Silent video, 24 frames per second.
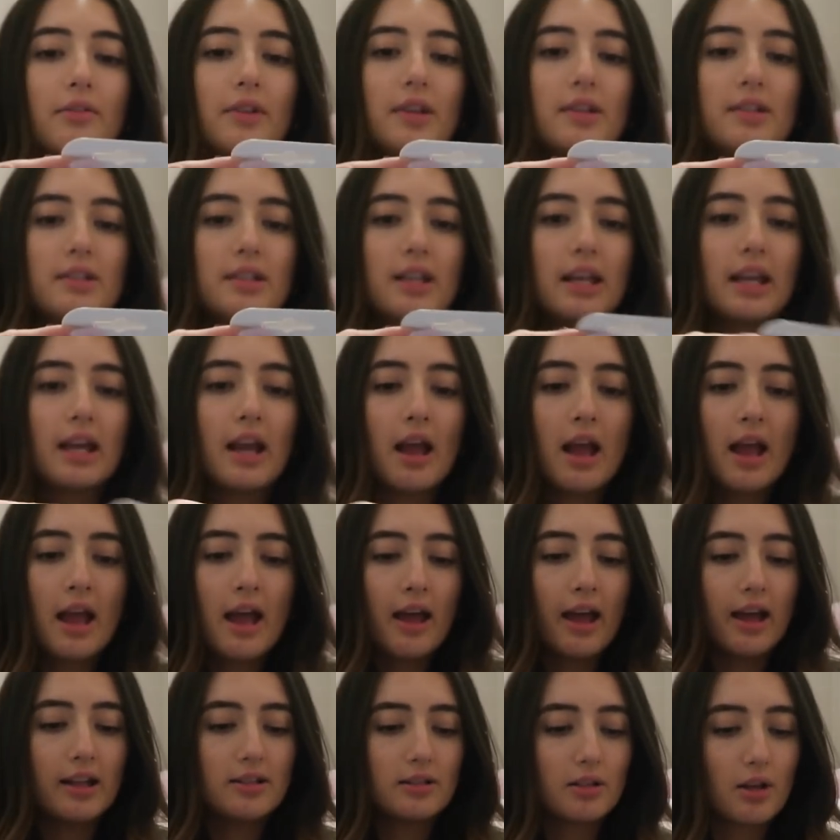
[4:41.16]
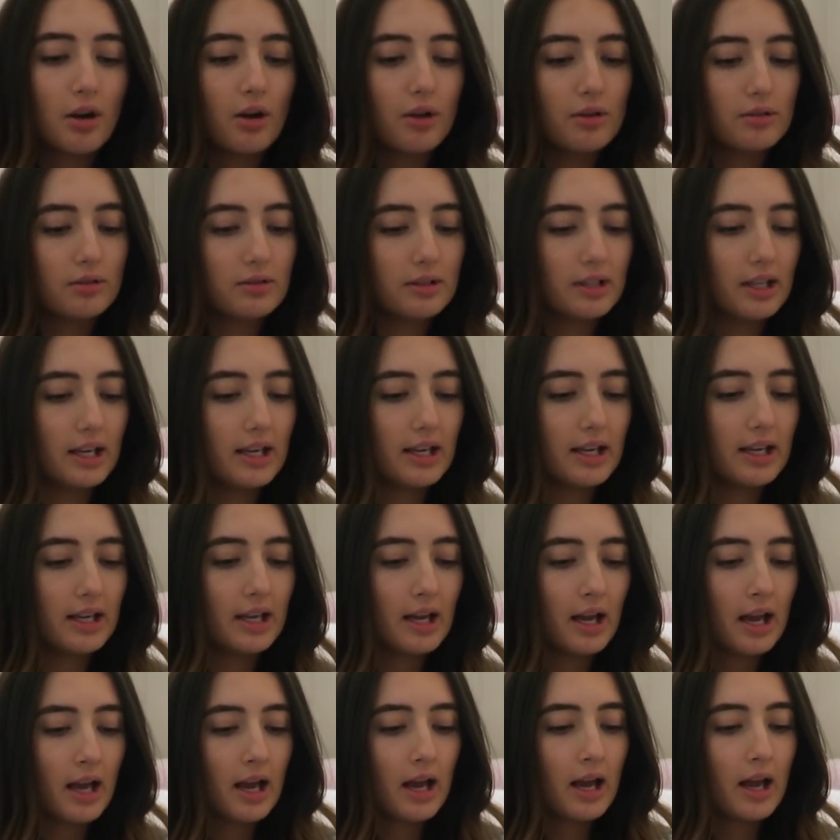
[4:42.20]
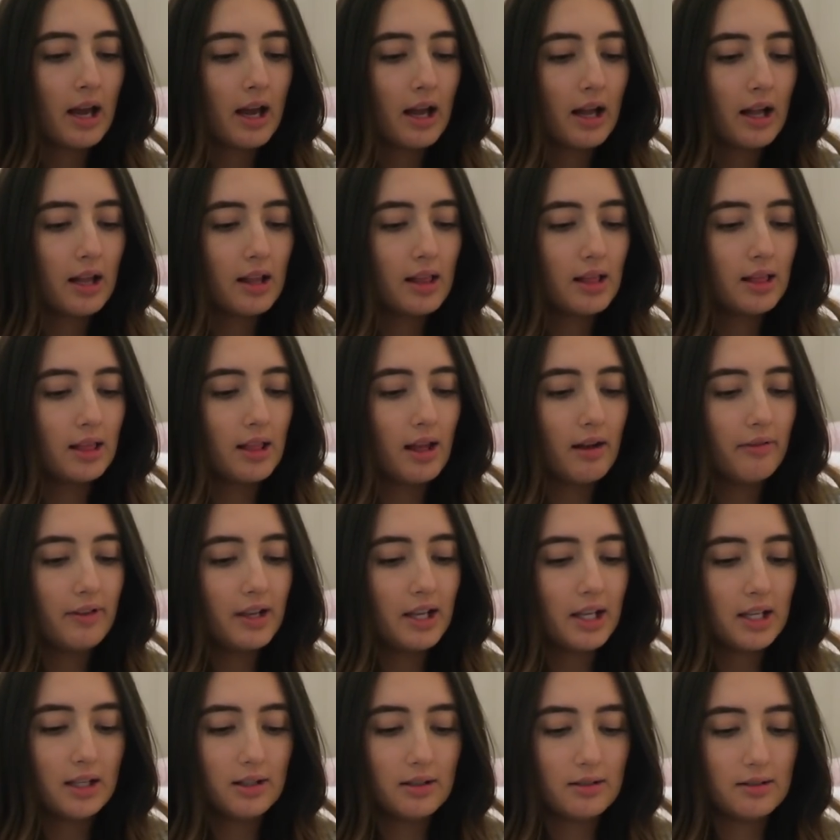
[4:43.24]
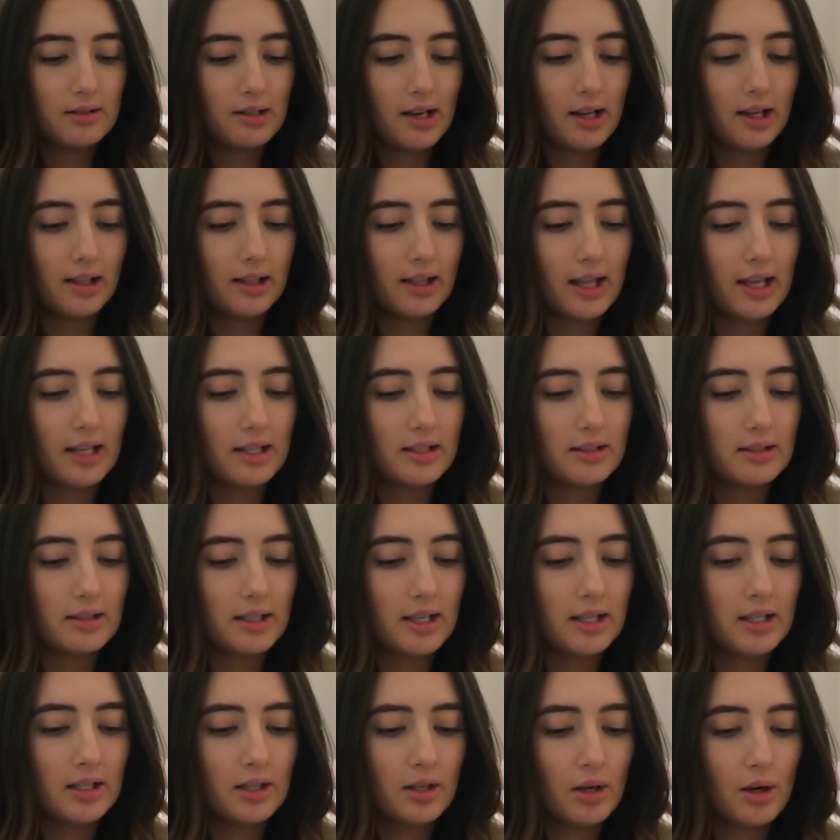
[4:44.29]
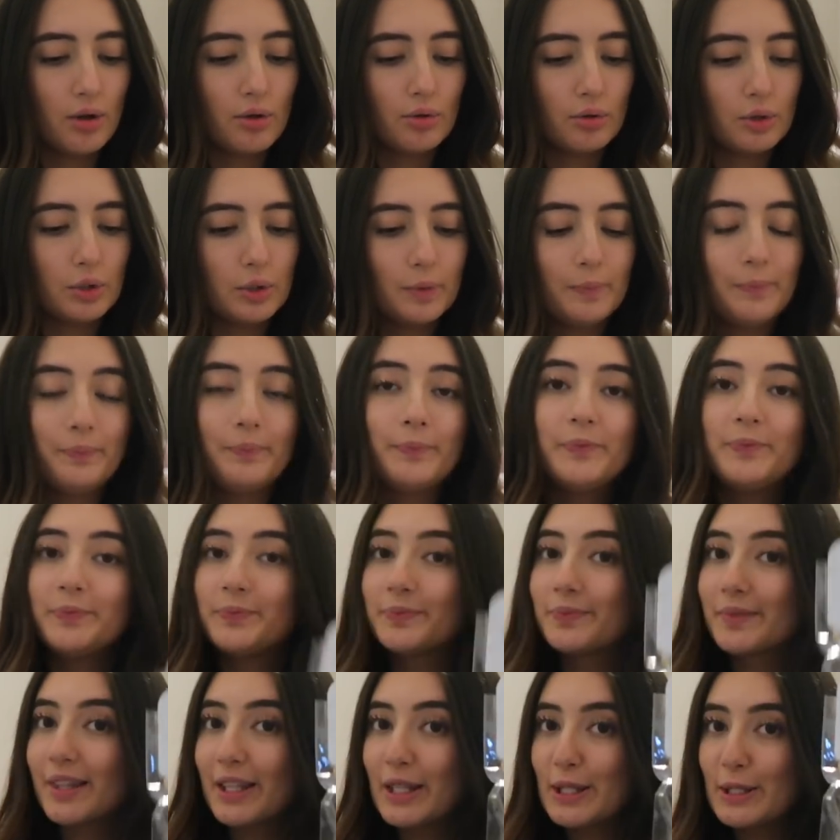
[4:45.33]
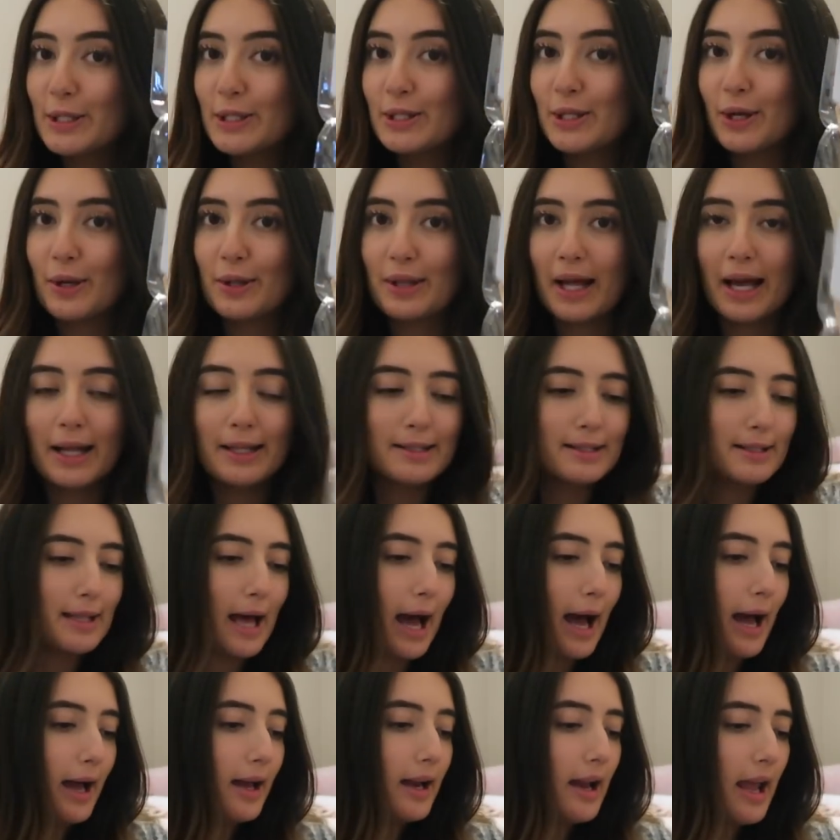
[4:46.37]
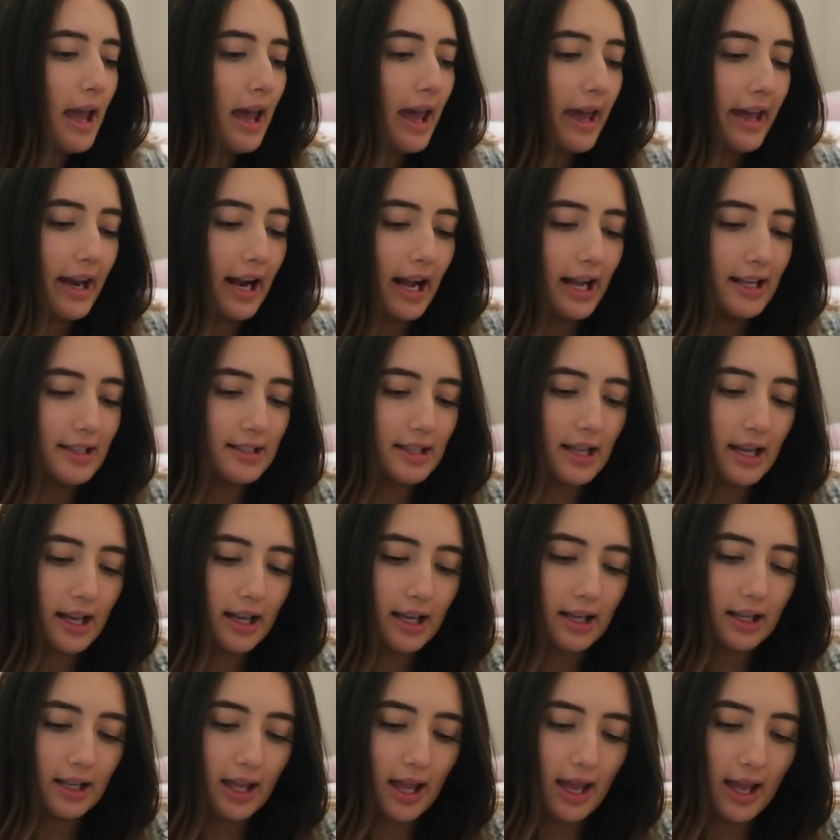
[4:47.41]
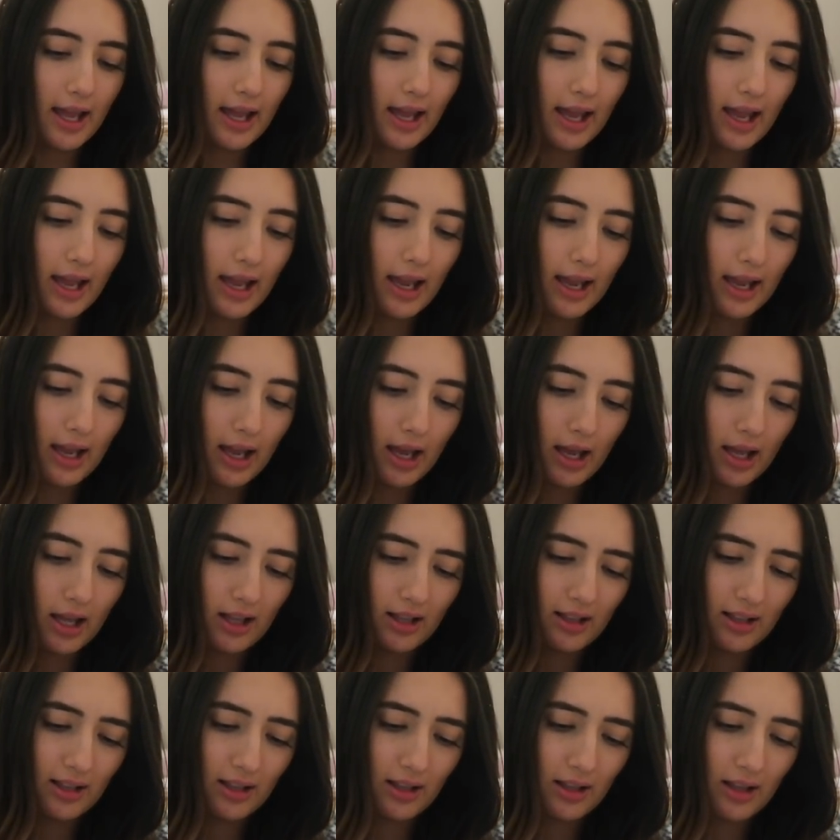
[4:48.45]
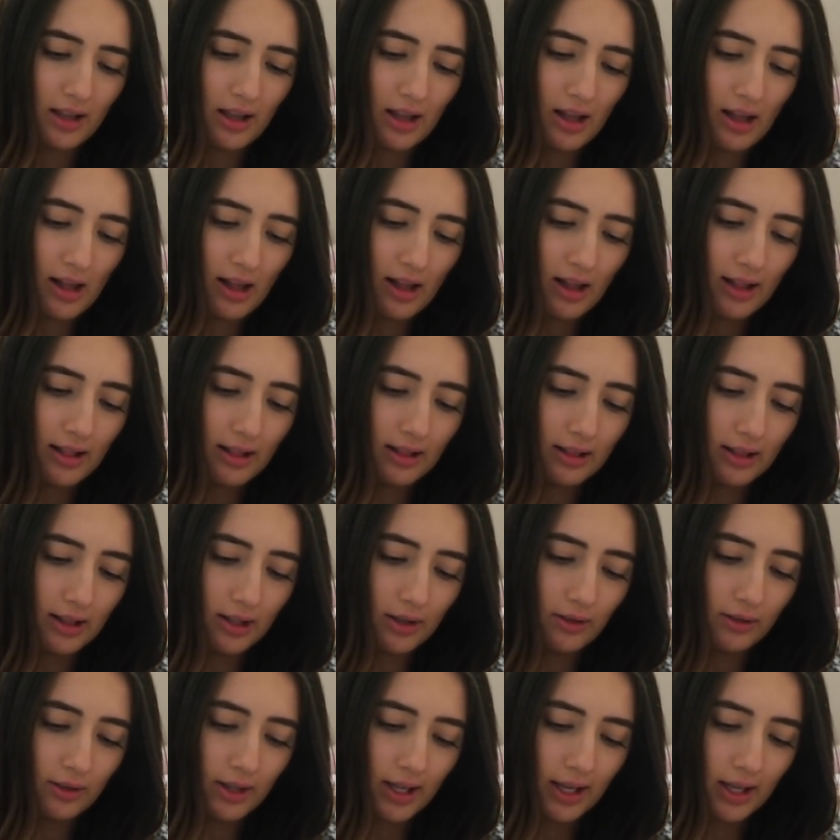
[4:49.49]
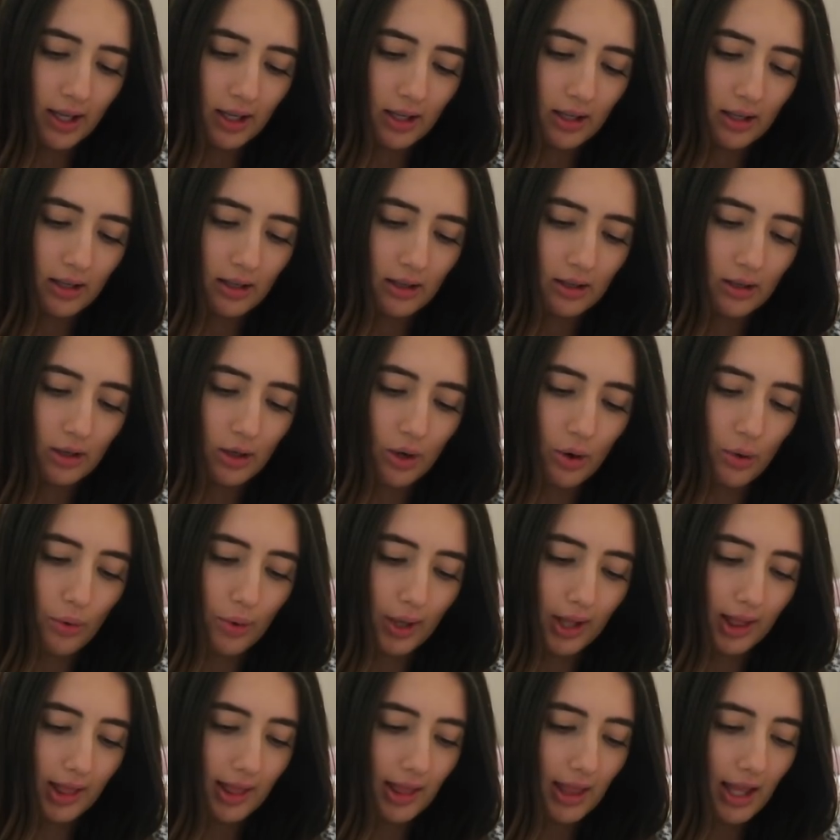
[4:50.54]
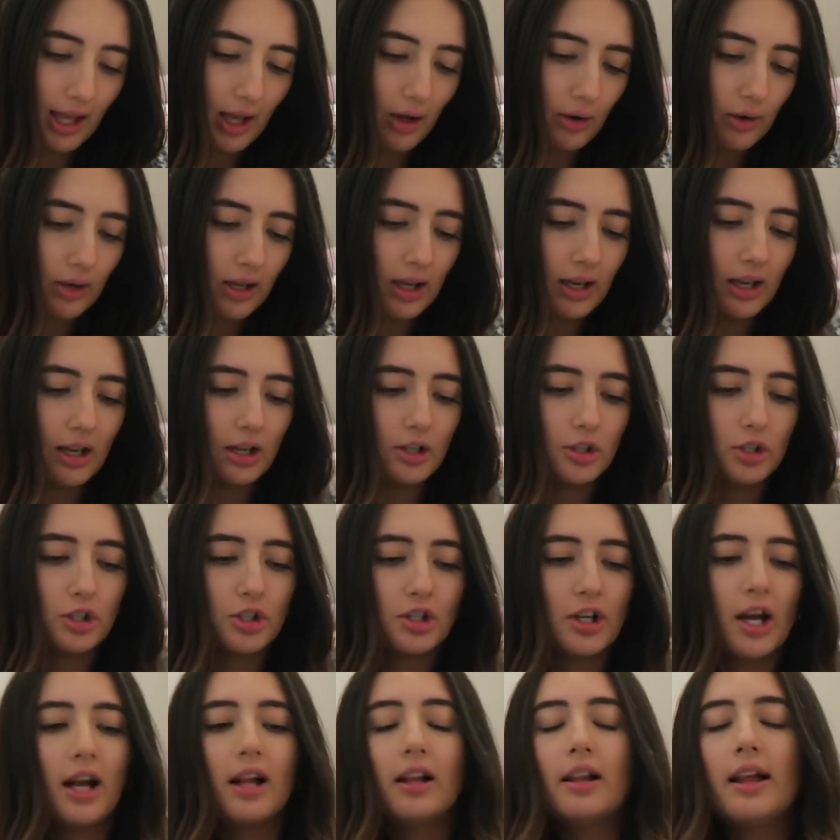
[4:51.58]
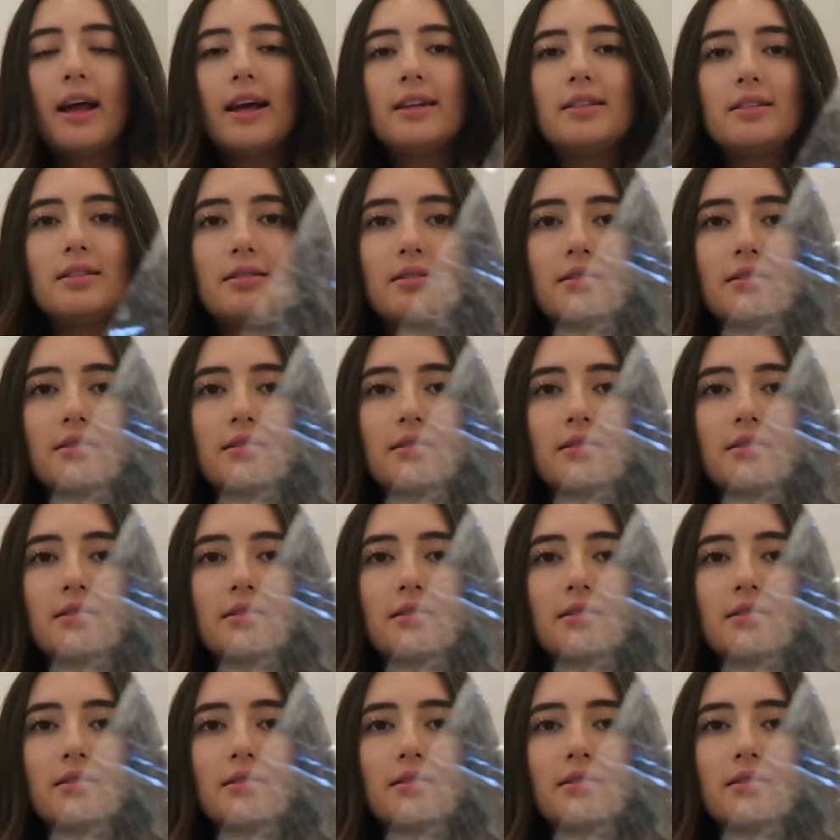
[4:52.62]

obviously. It's called the Love Heals necklace in gold. So that's that. It has like a little like coin thing on it, a shell and a